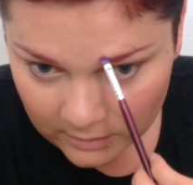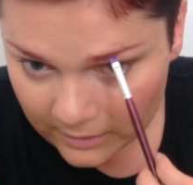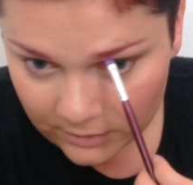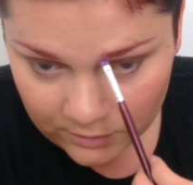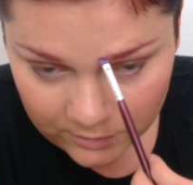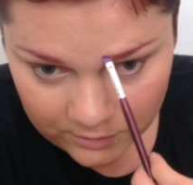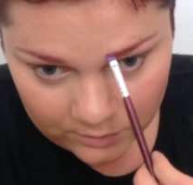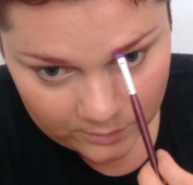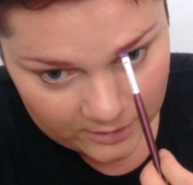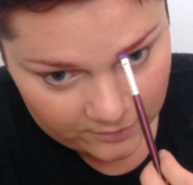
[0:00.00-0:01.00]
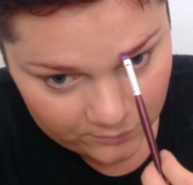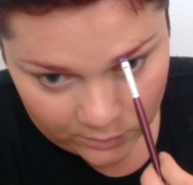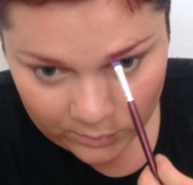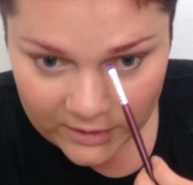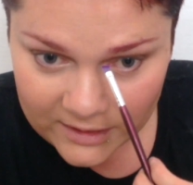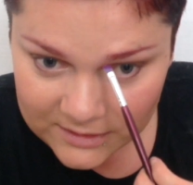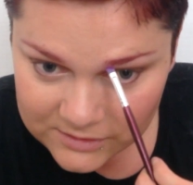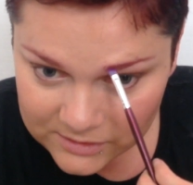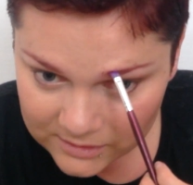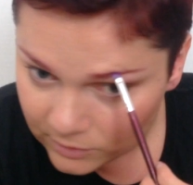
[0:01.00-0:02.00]
And you can do whatever
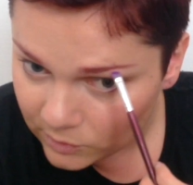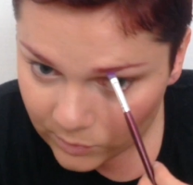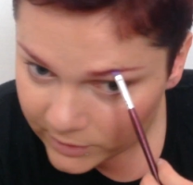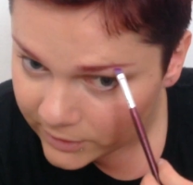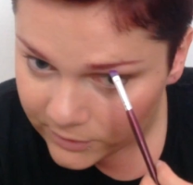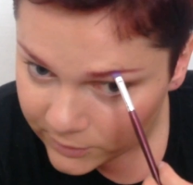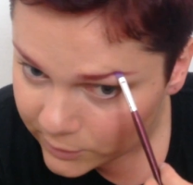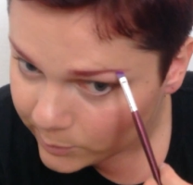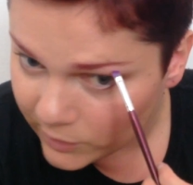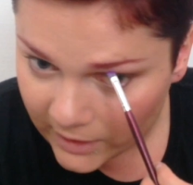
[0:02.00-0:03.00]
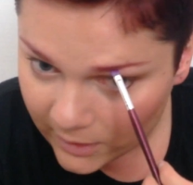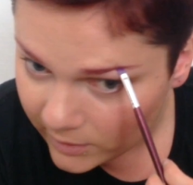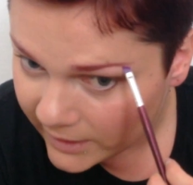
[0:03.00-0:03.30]
ways you want to do your brow.